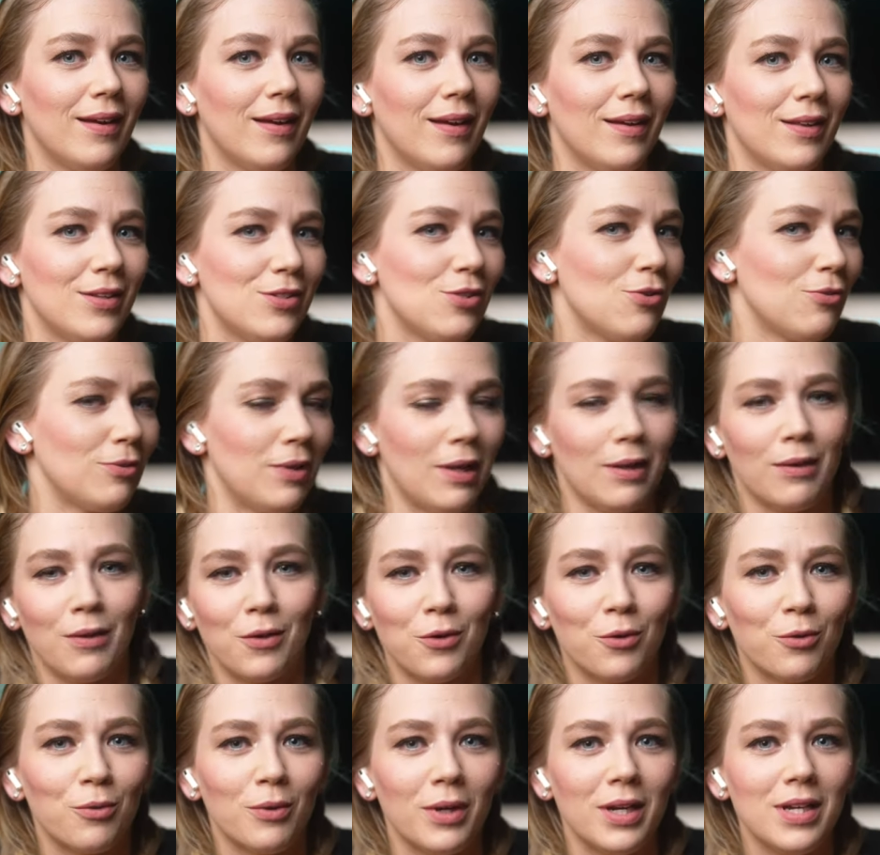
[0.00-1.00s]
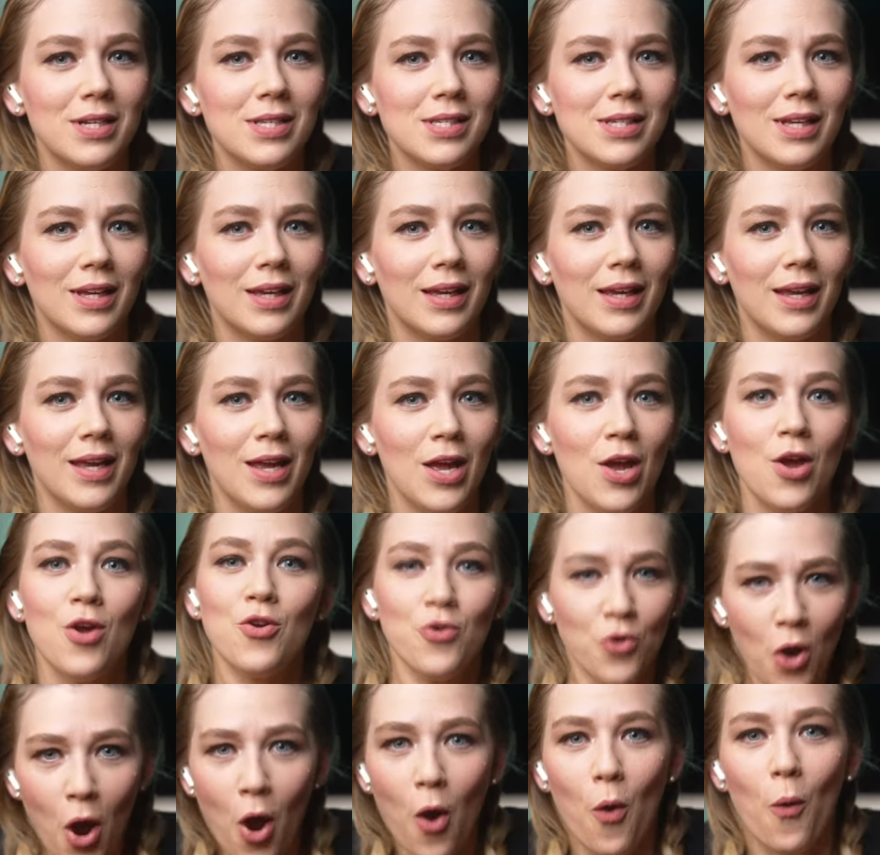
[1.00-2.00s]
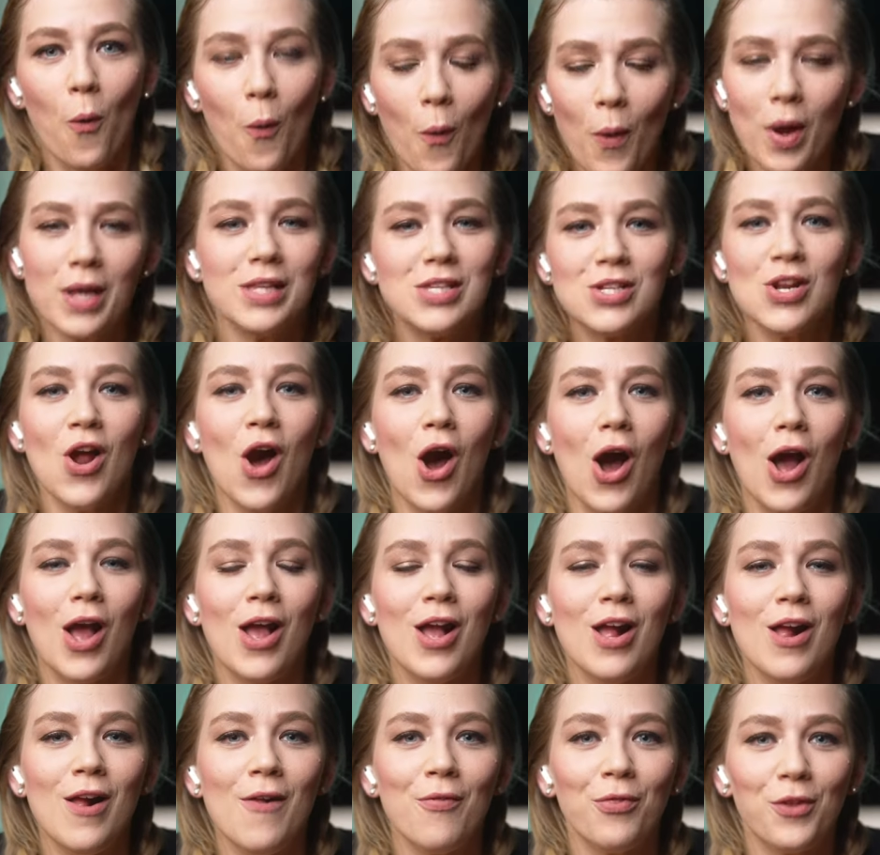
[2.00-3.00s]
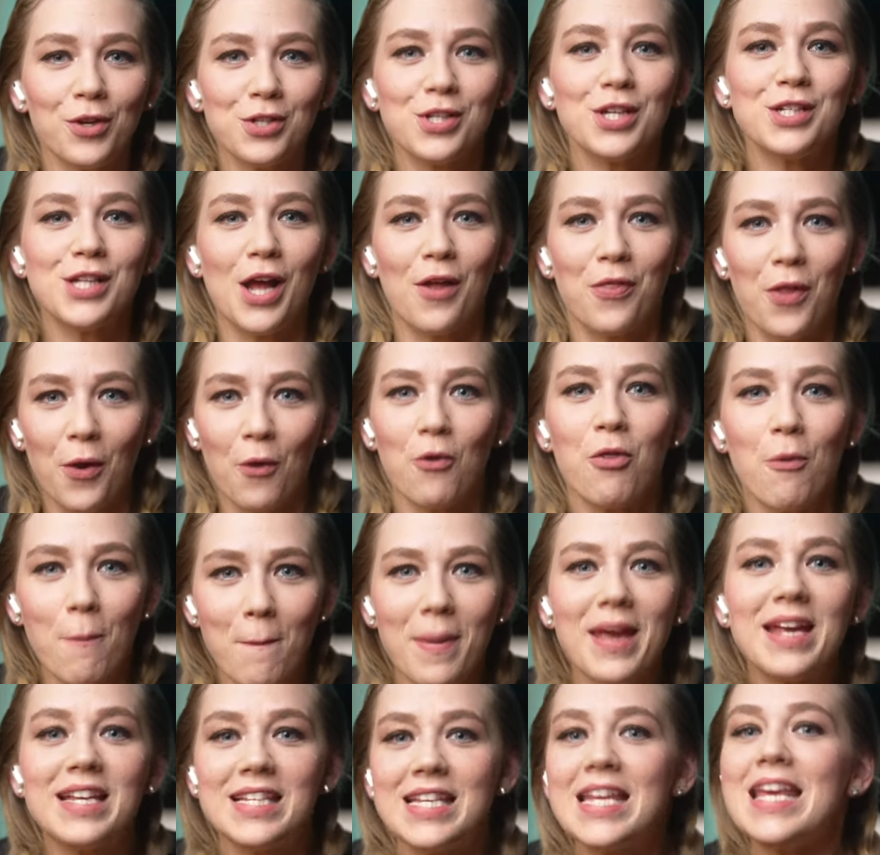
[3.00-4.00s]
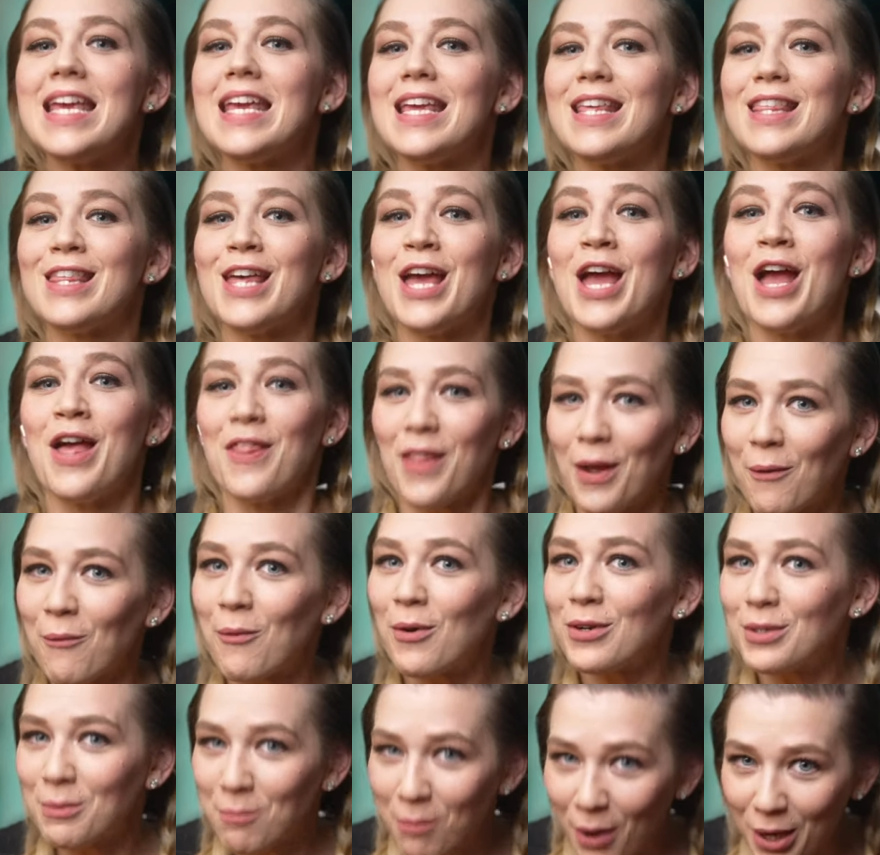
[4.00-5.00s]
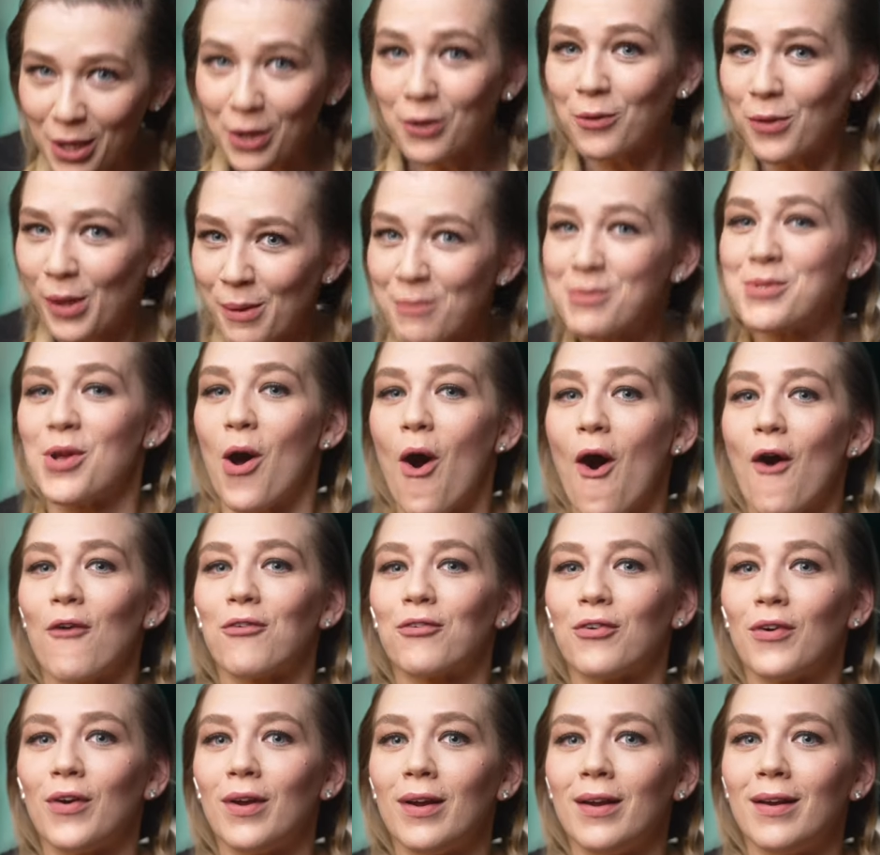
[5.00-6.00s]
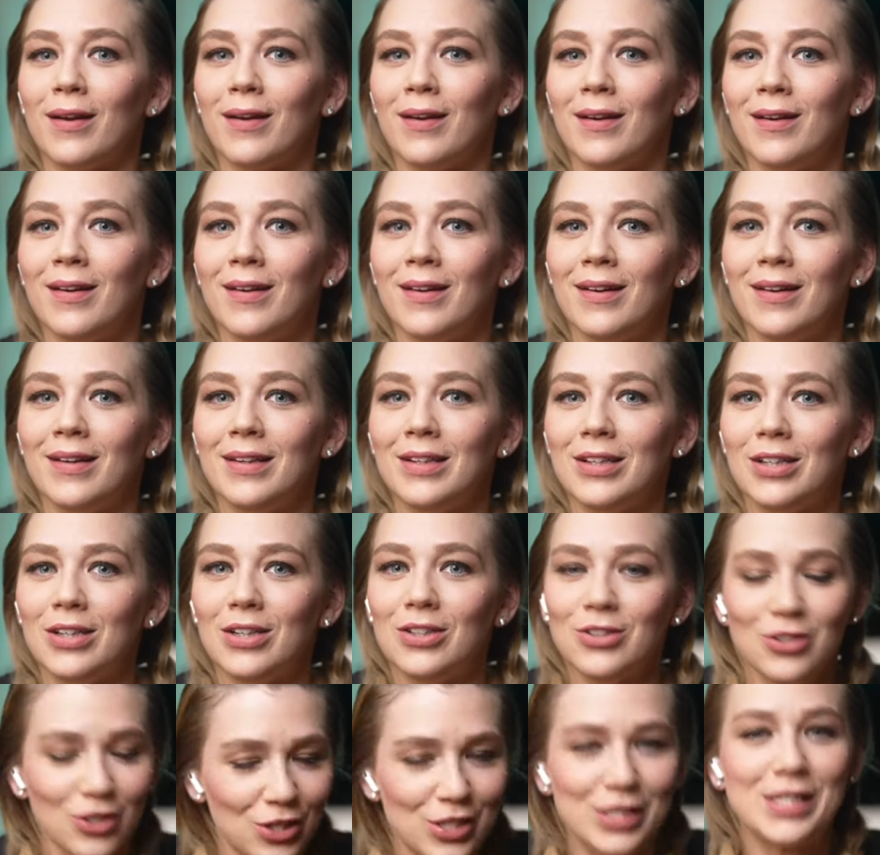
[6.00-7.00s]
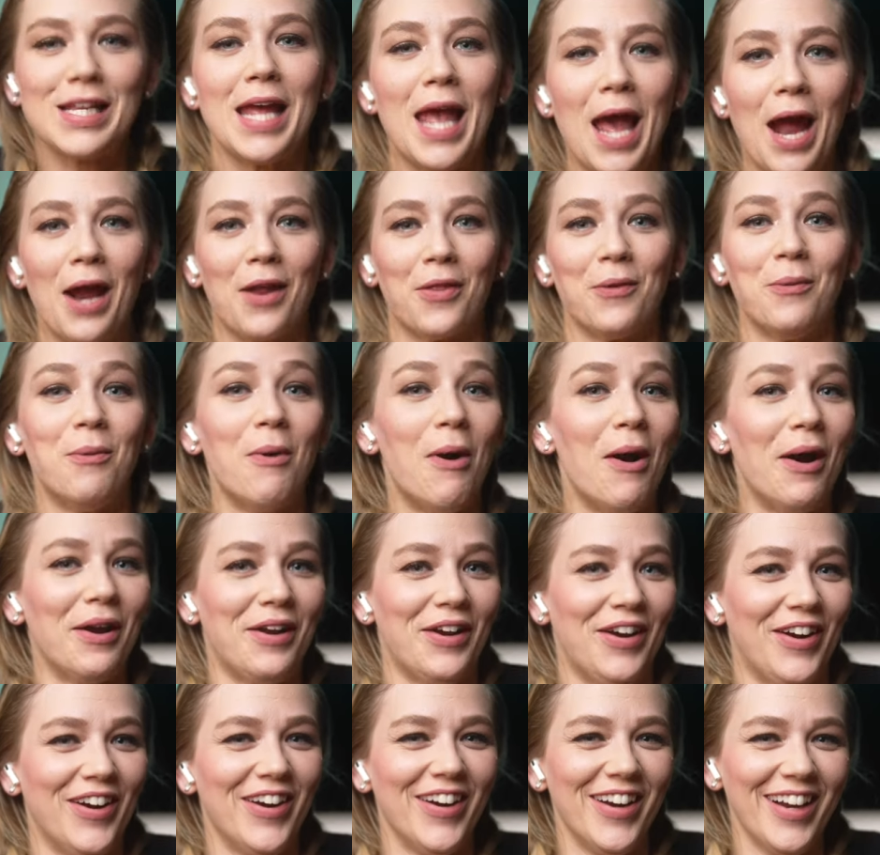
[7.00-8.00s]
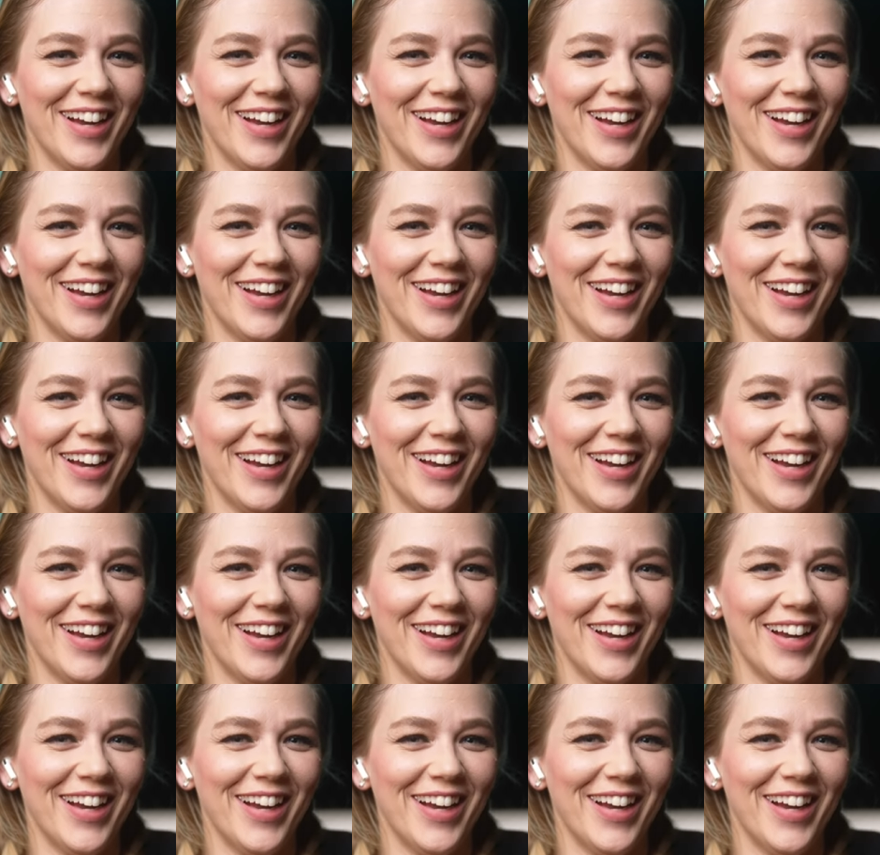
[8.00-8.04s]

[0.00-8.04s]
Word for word: It's only a little risk. No, it's not. There's things out there with big teeth that want to bite your limbs off. Just stay out of the water.